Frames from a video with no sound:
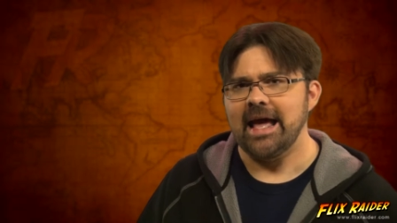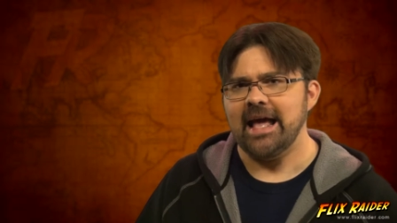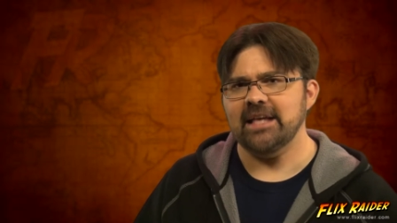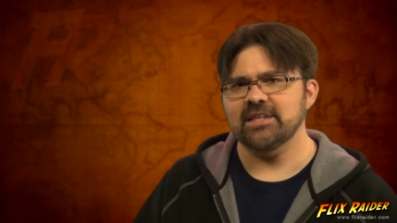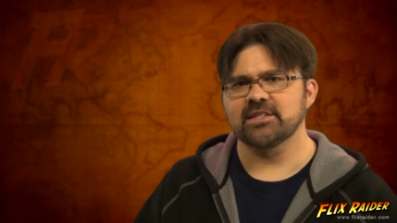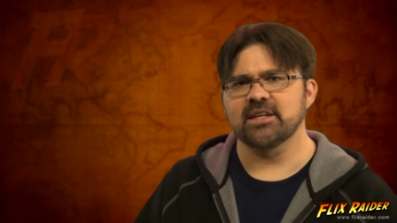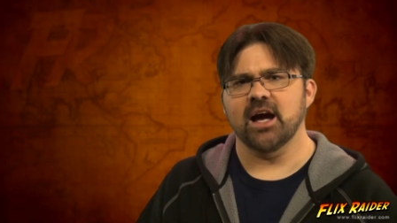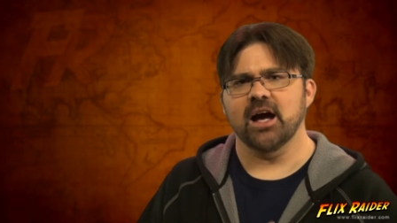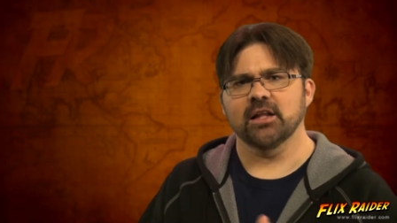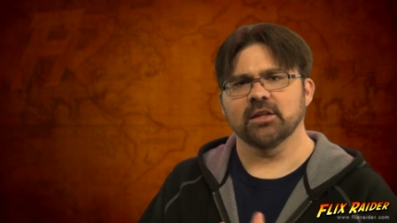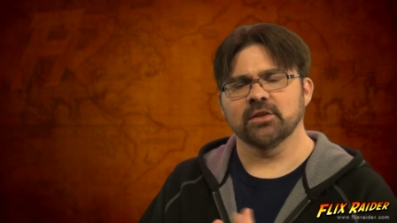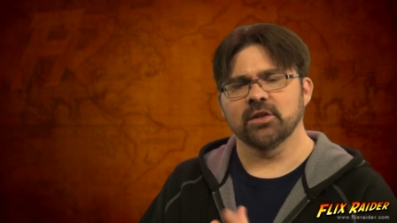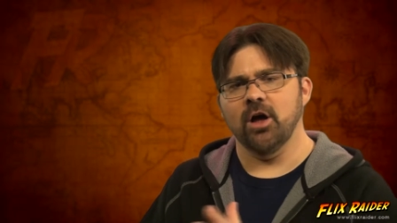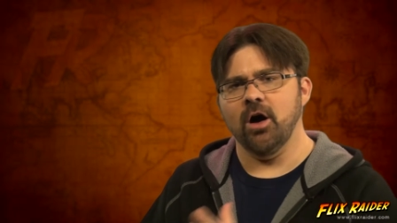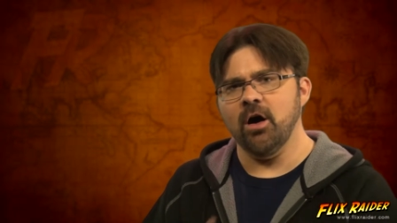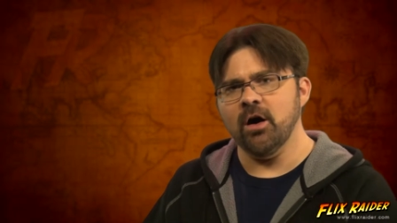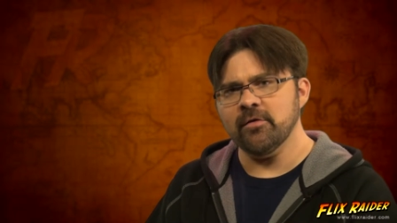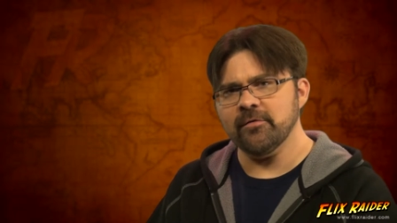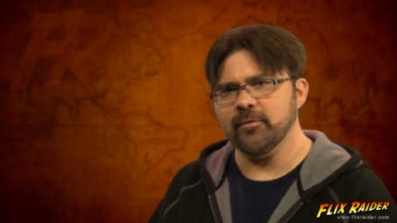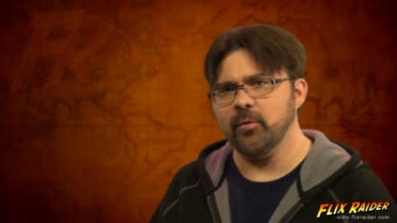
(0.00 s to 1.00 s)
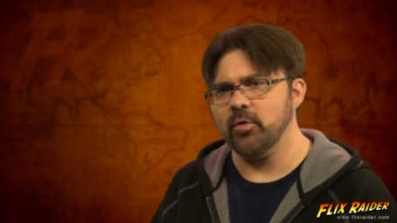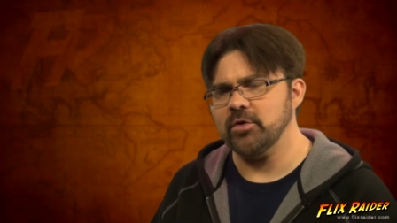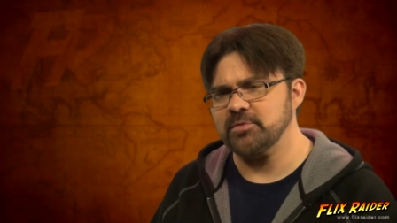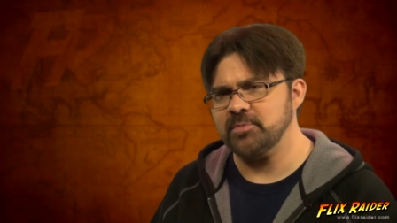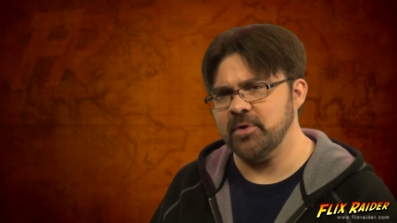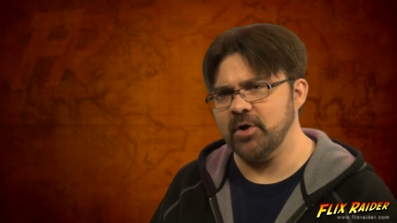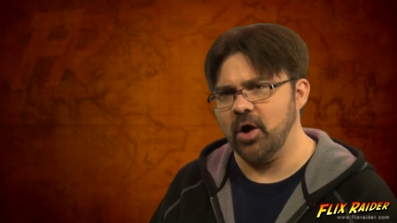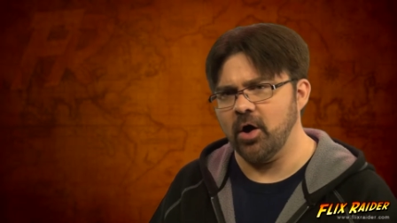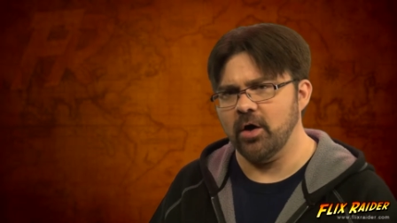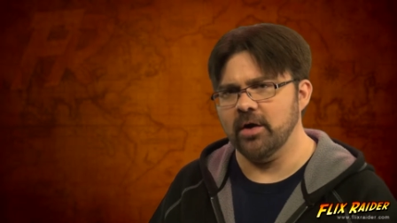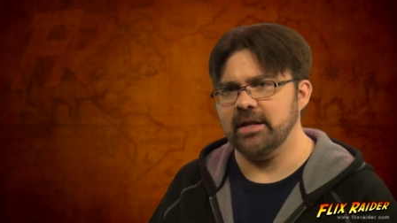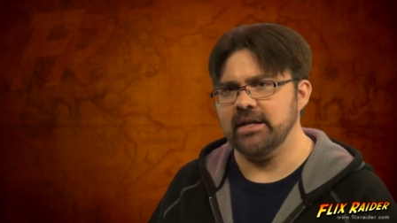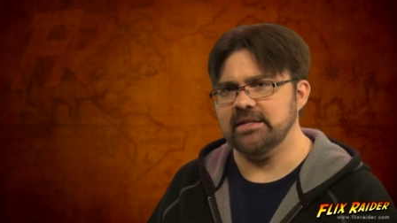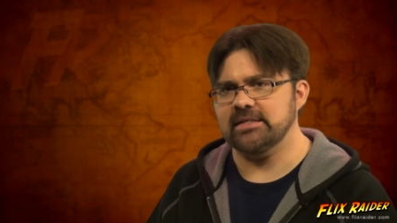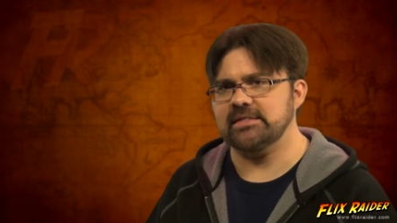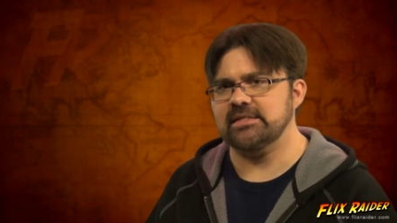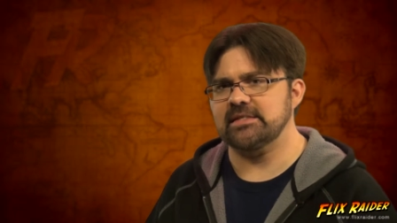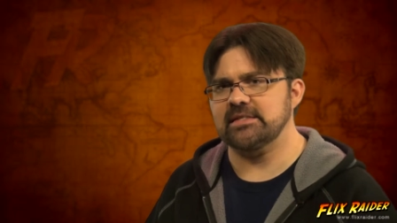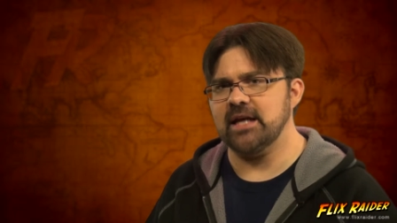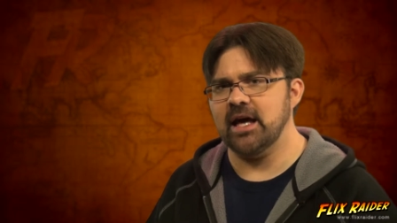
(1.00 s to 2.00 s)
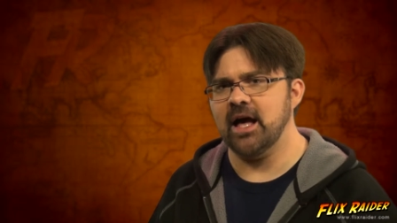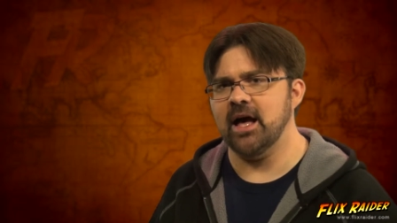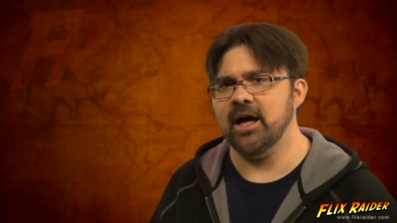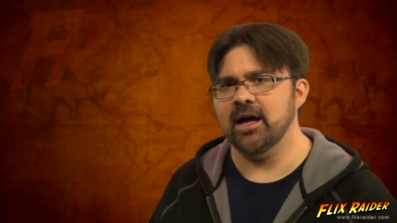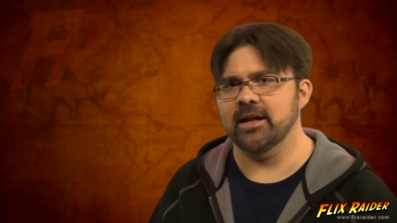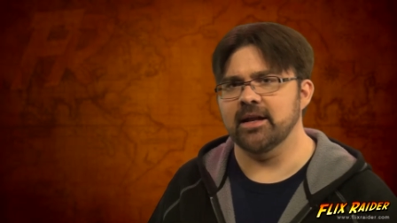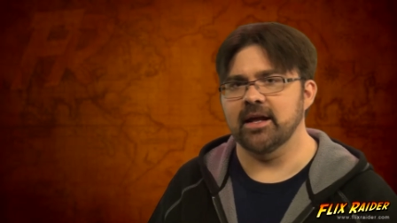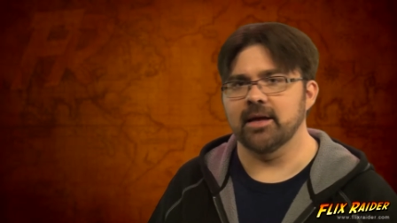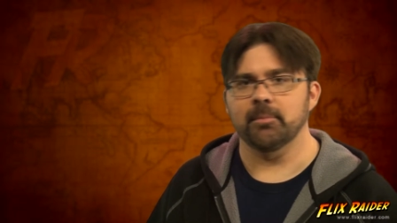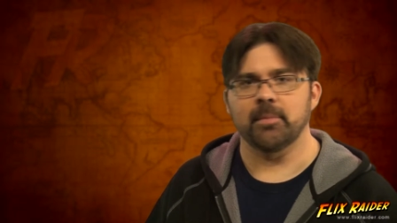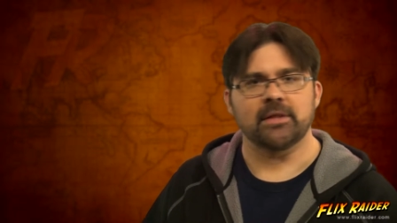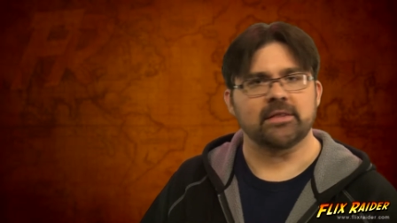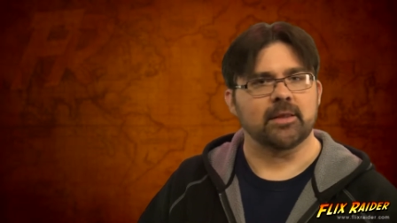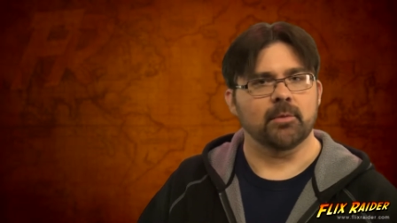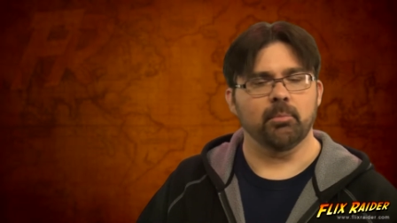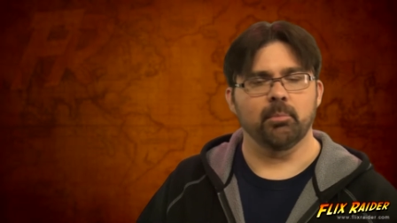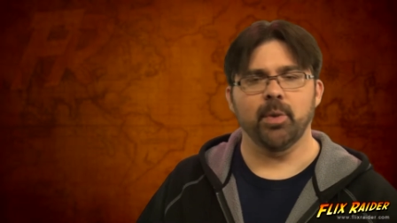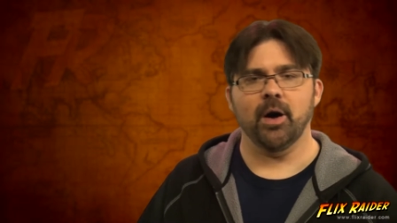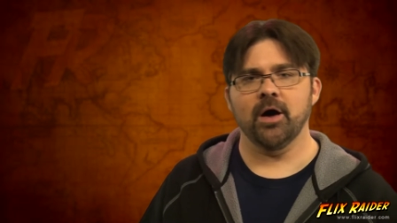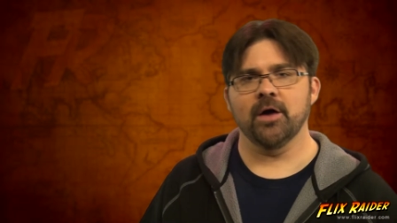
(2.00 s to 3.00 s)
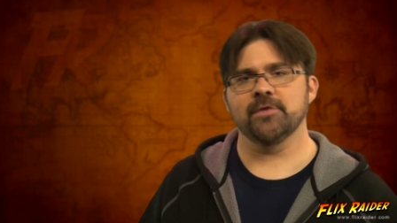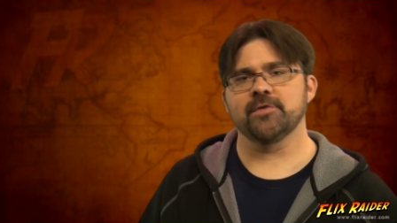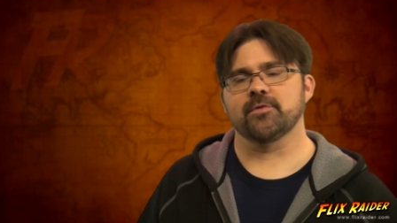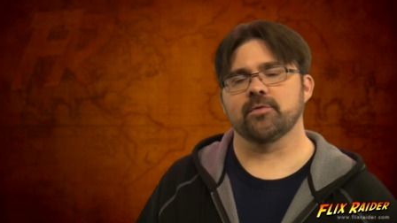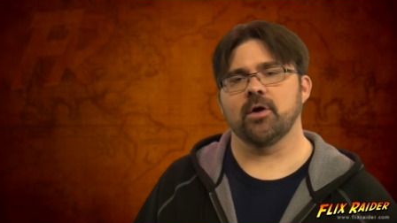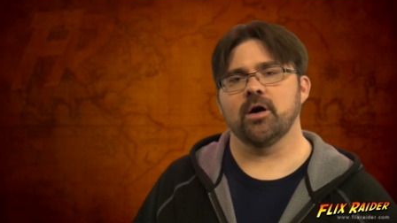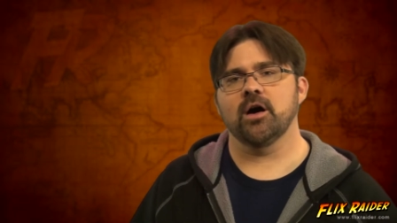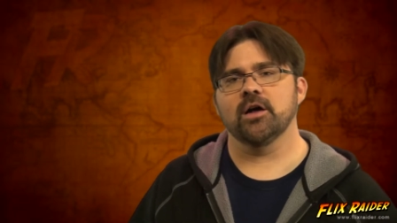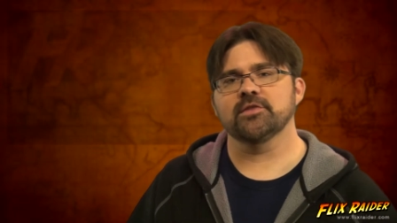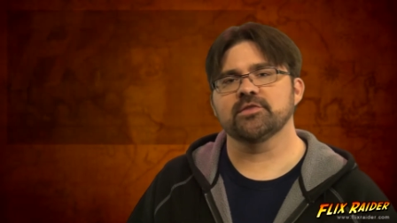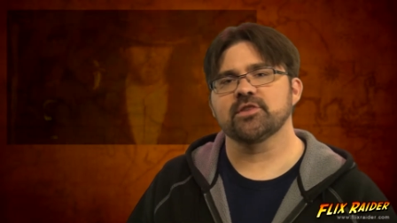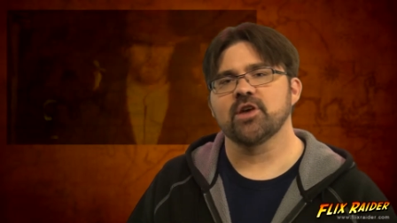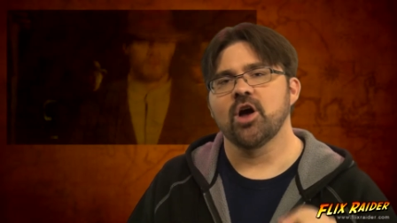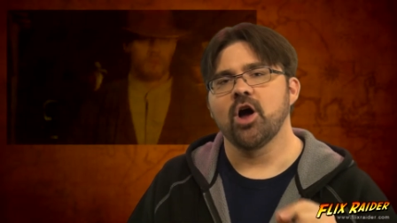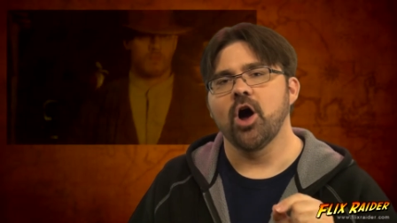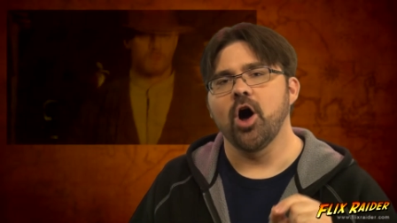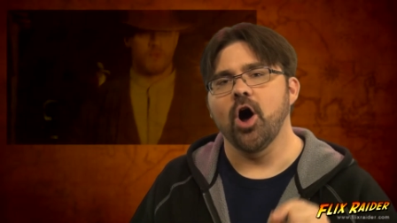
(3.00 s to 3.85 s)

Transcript: he's got law enforcement on his side, but the Bondurants